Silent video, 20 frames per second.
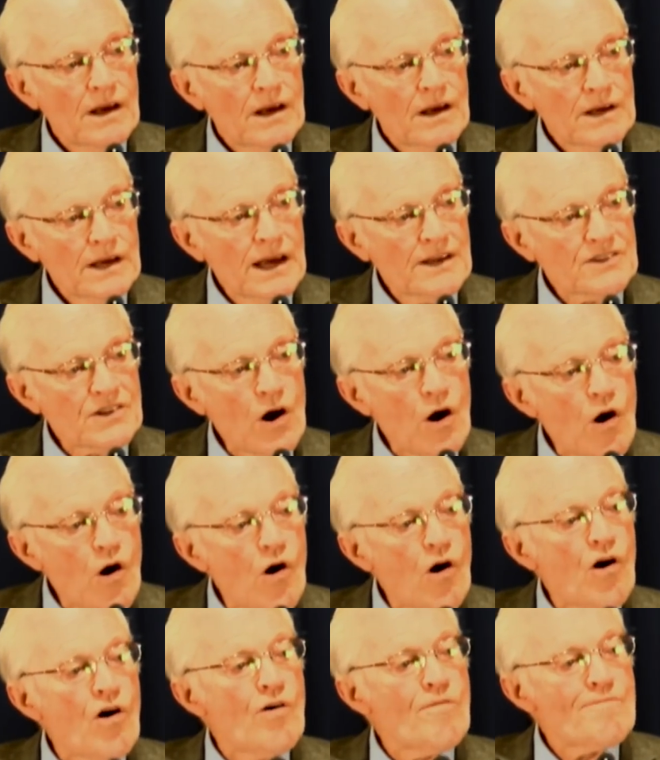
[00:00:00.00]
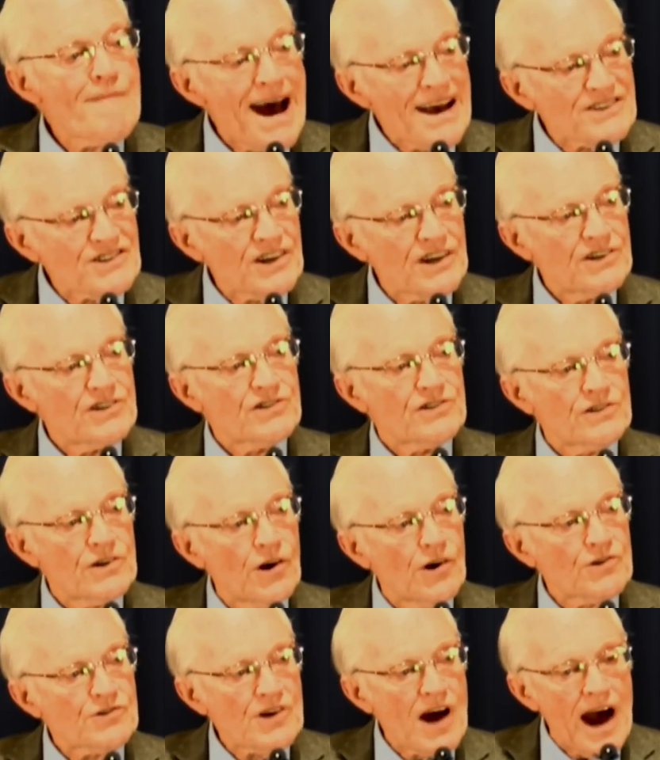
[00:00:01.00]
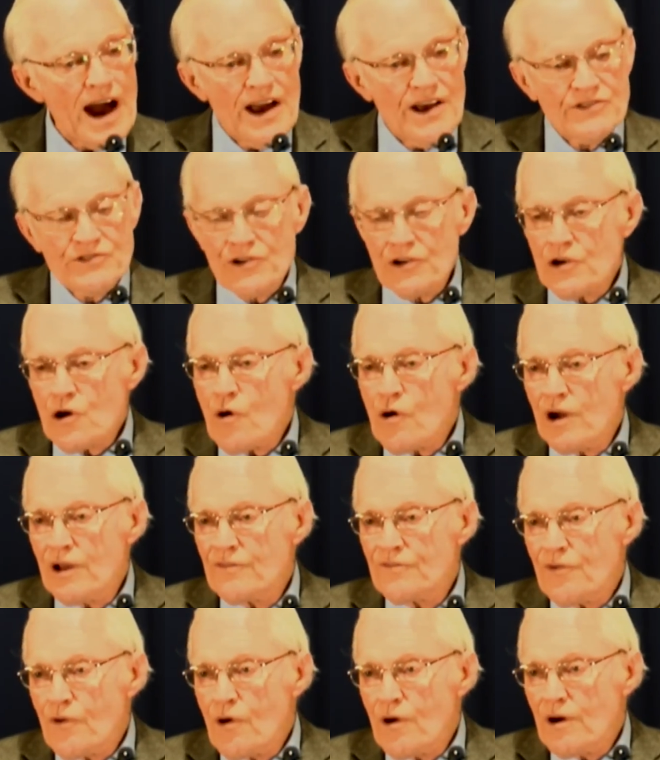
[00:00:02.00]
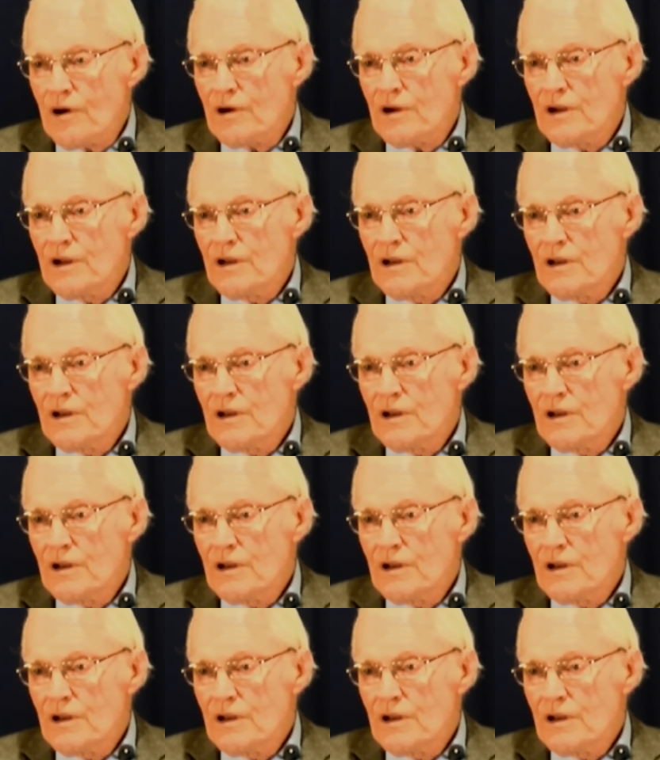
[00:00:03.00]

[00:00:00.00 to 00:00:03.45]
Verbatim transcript: Yet the whole message your tithes are going for,